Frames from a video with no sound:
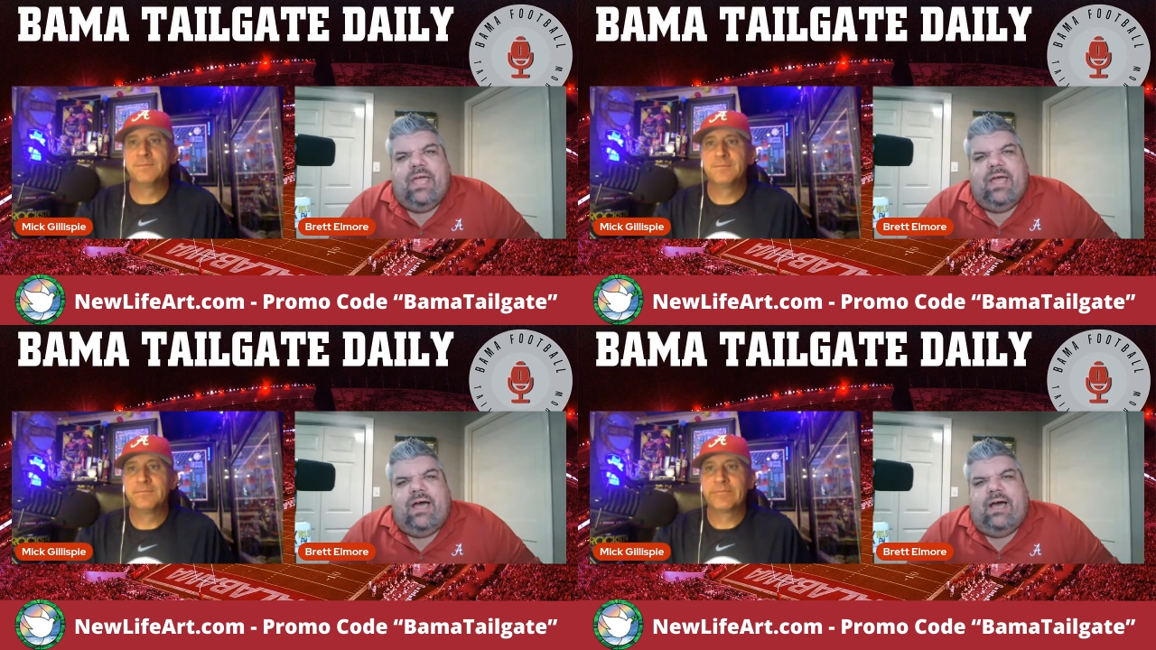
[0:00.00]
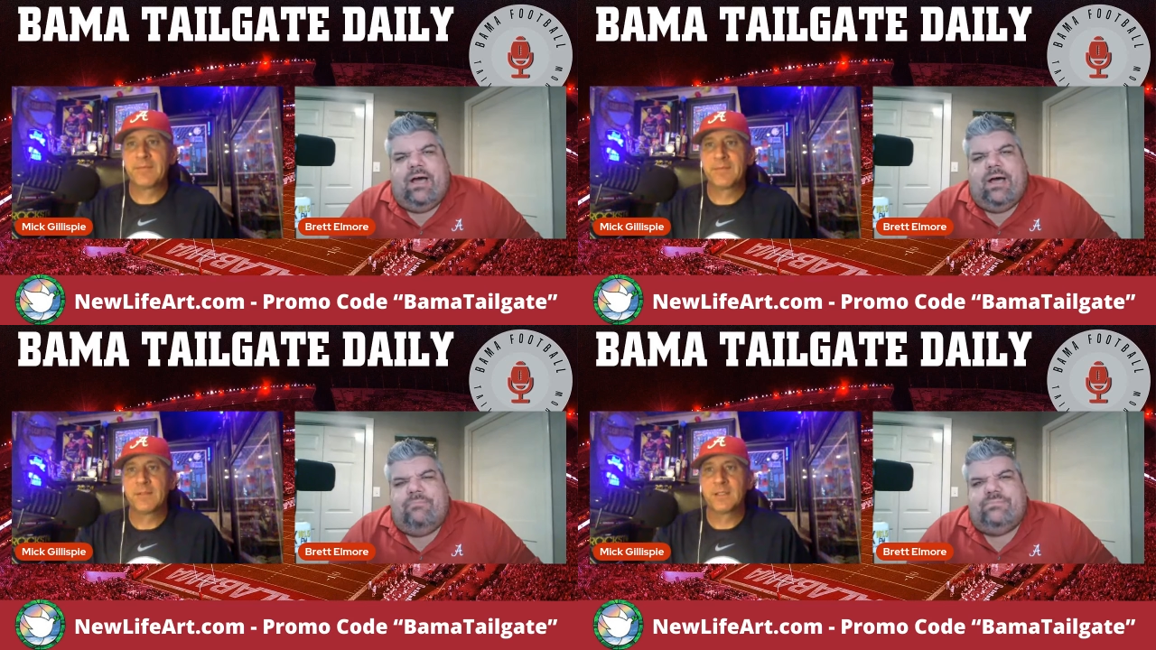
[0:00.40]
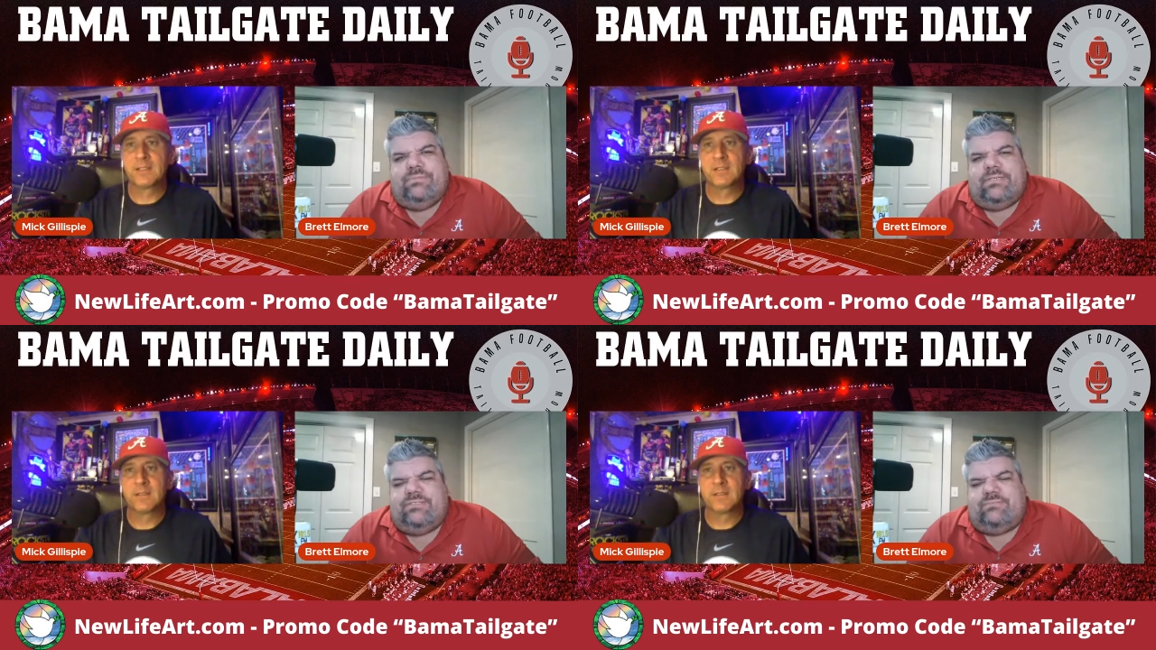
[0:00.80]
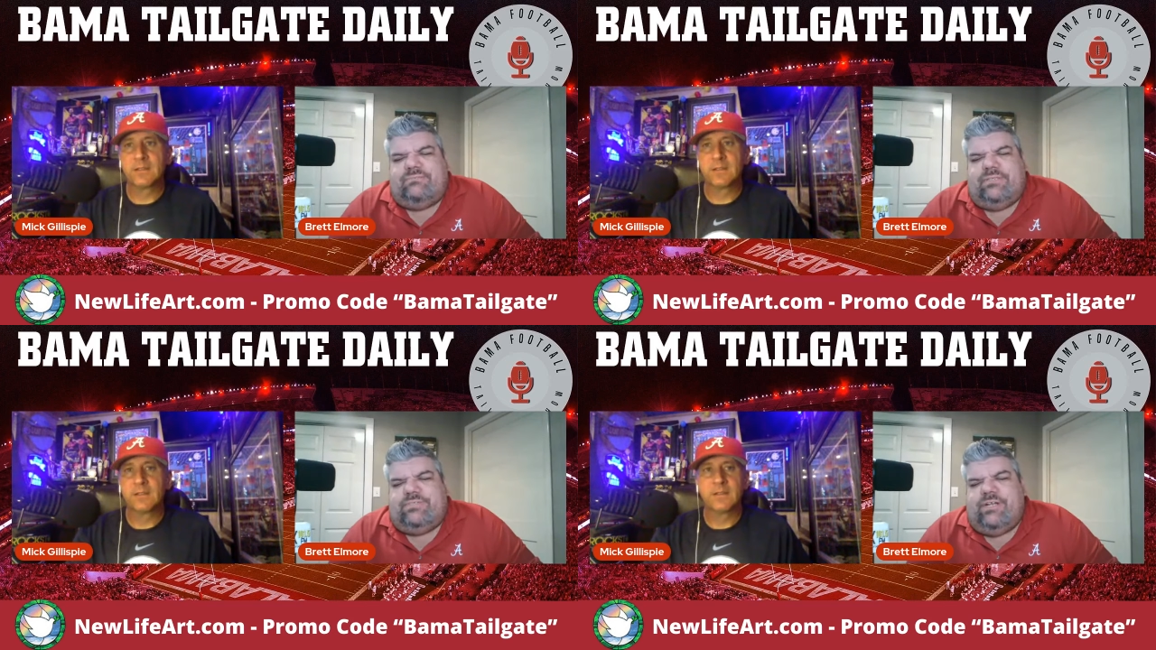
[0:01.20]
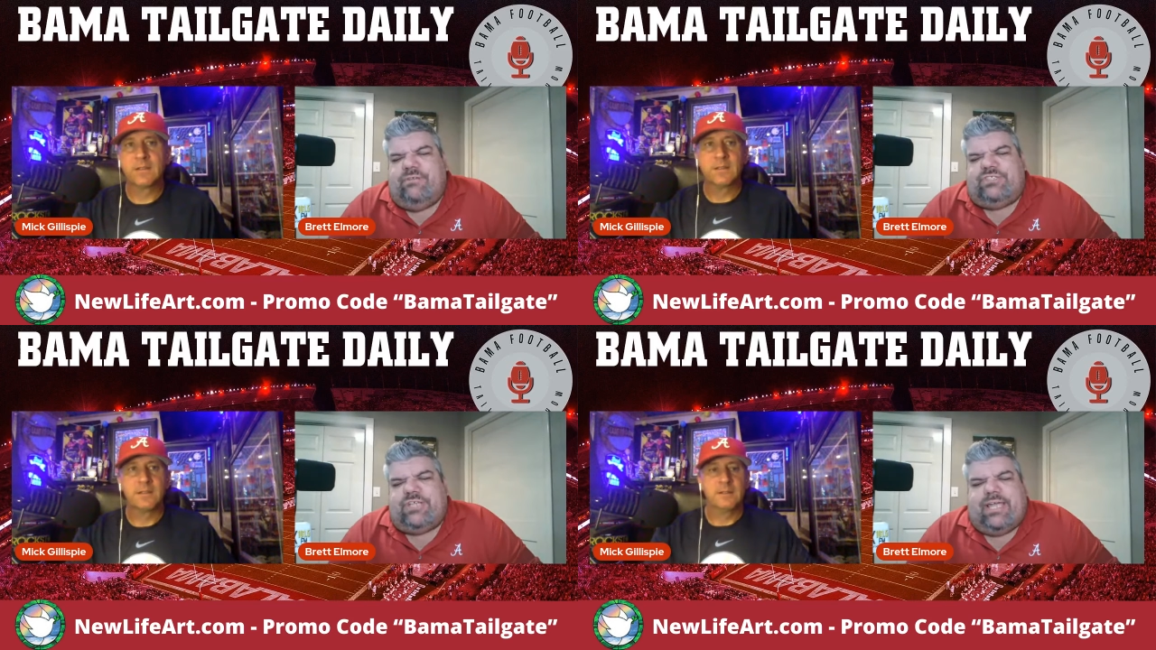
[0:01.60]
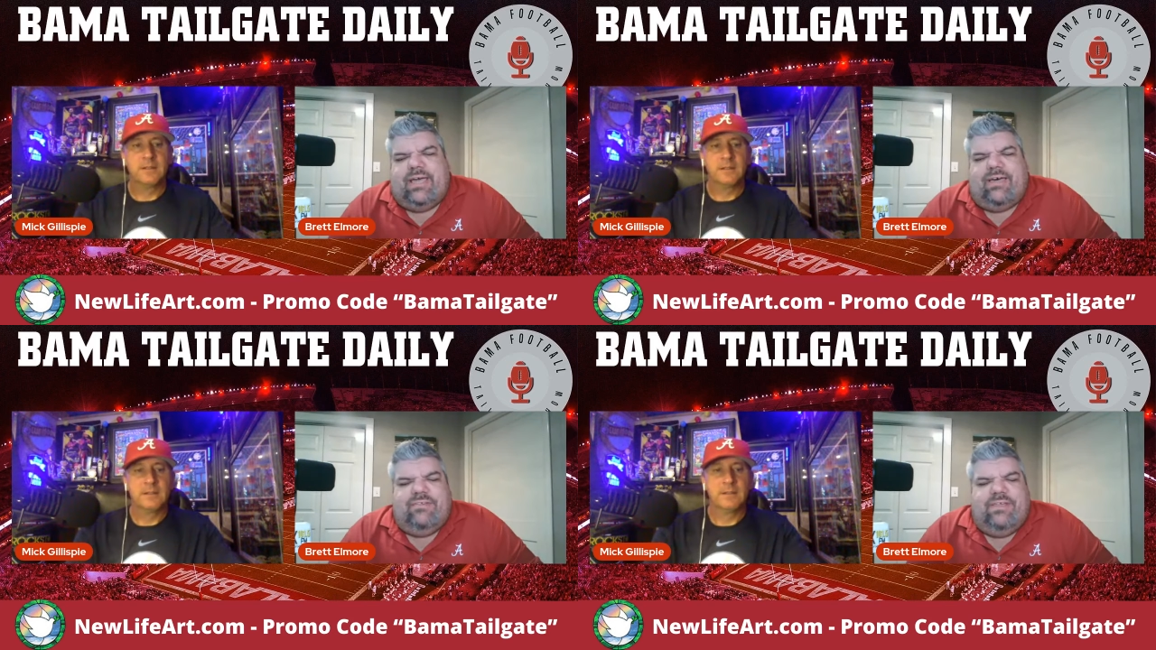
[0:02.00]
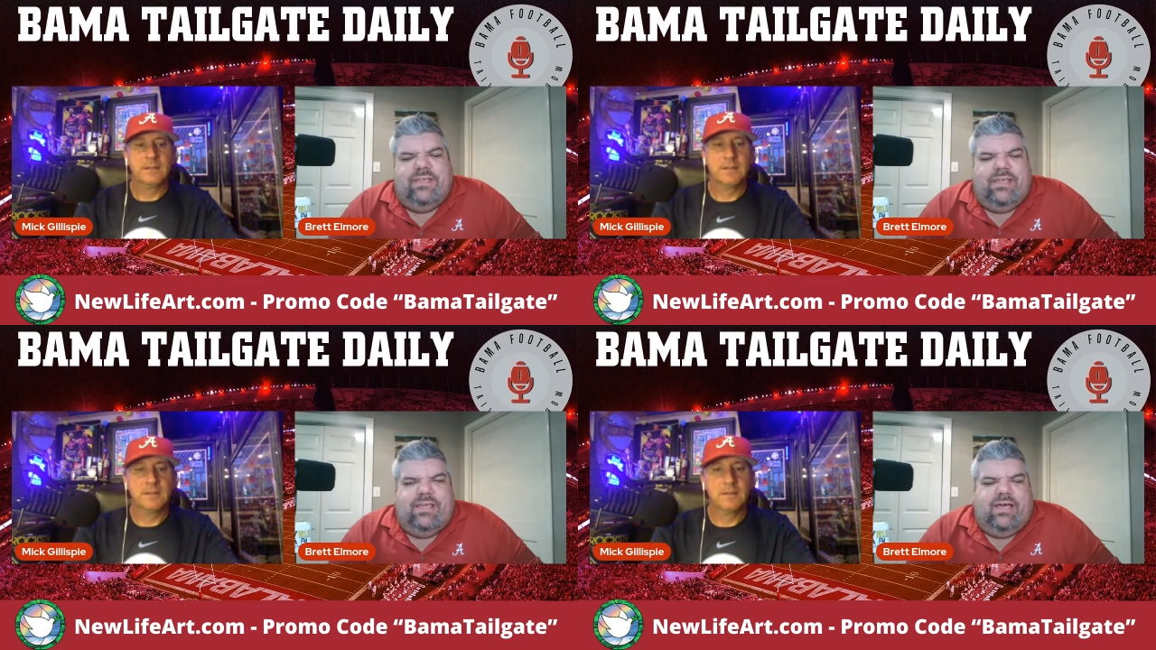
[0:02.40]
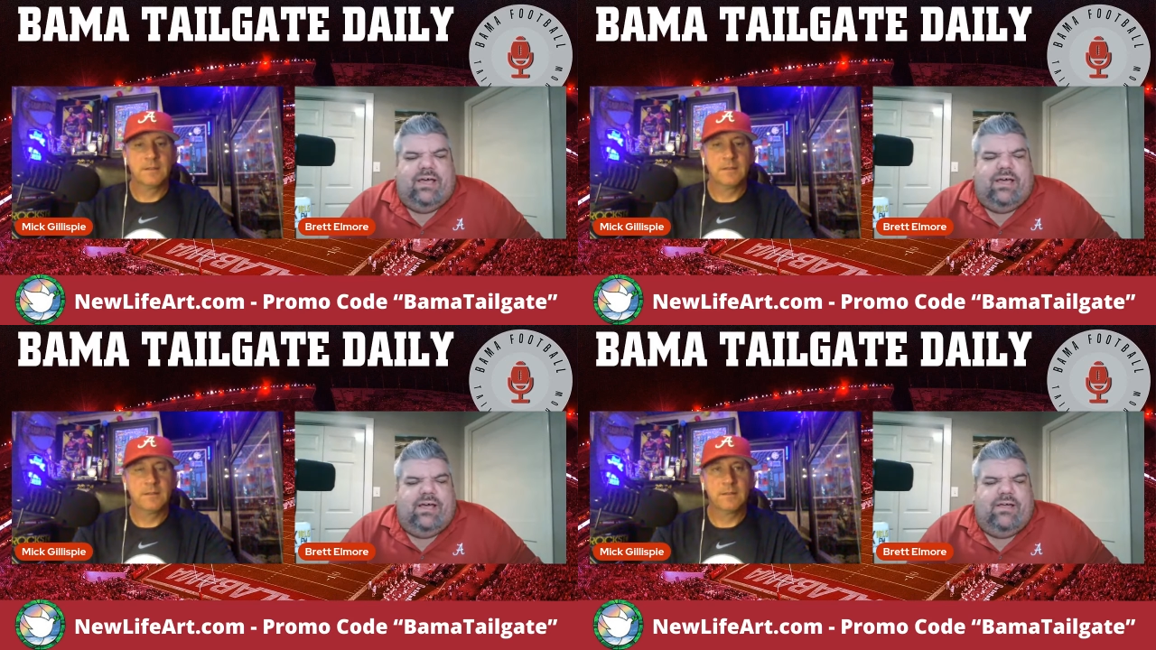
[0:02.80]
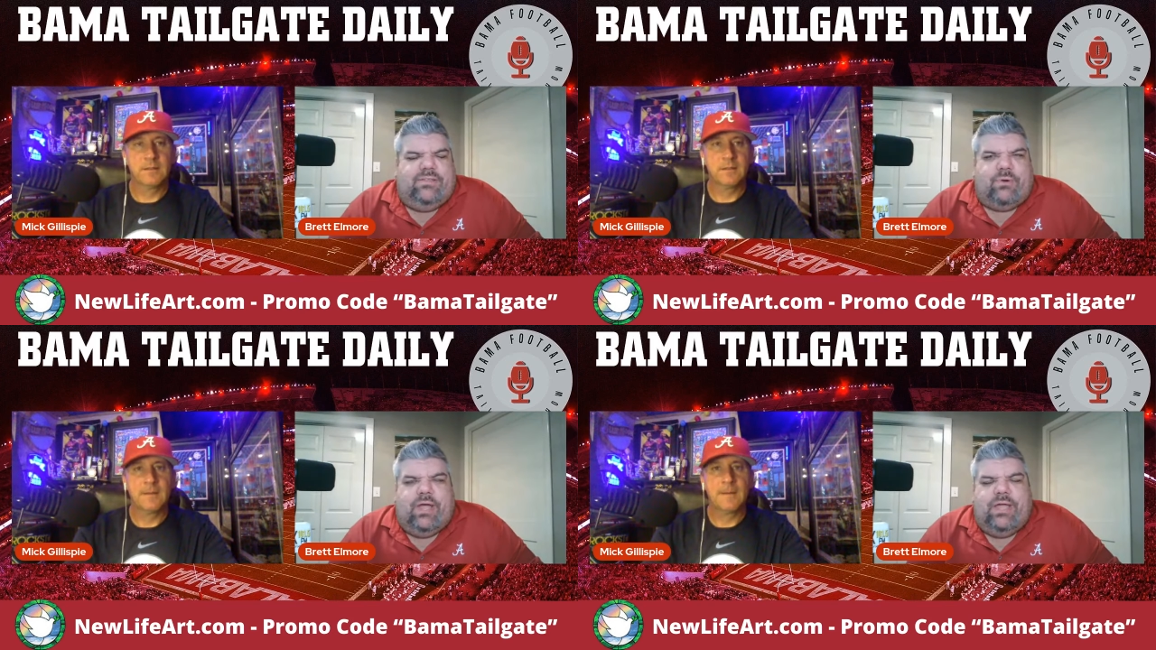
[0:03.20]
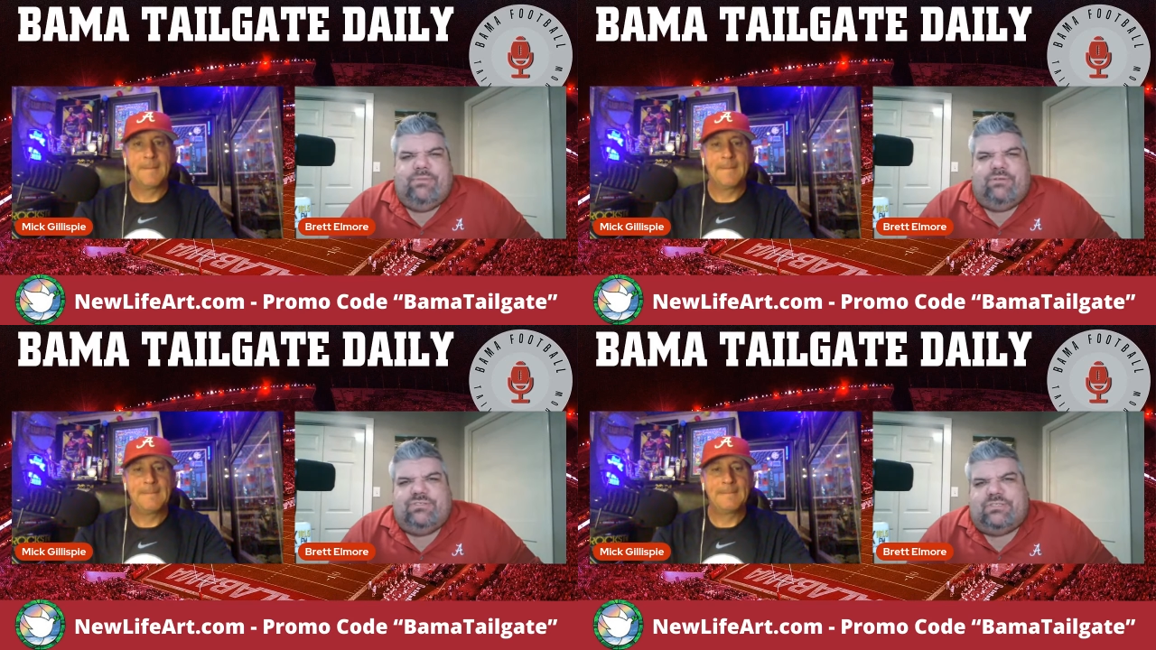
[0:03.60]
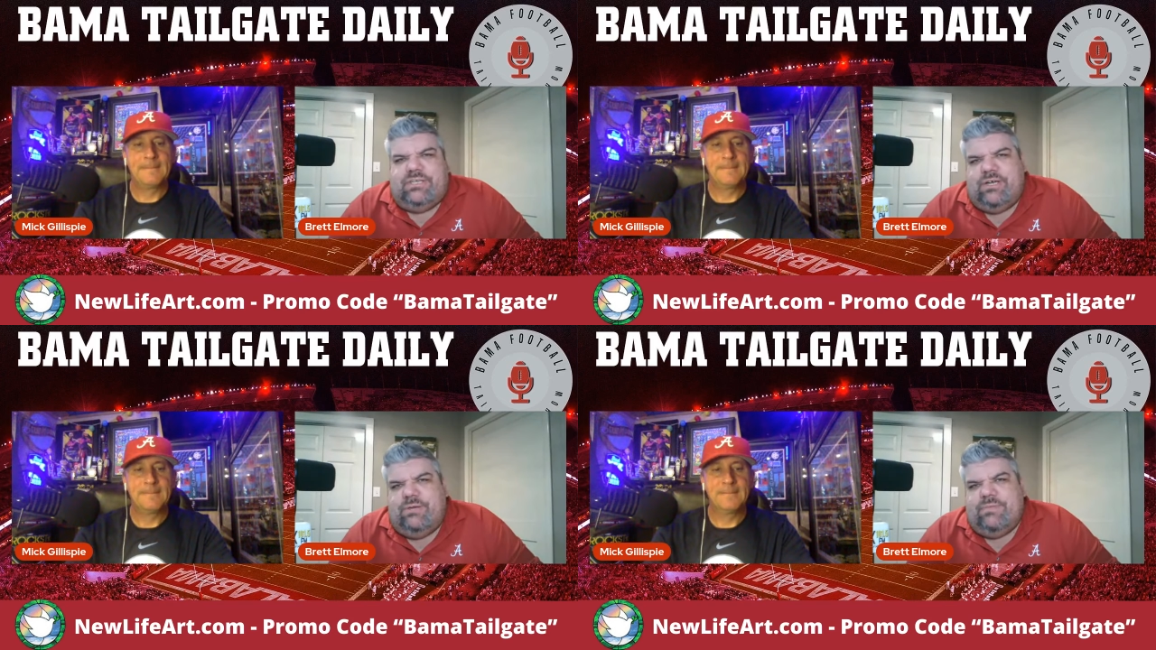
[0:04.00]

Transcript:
Speaker 1: You know, check out the Bryant Museum.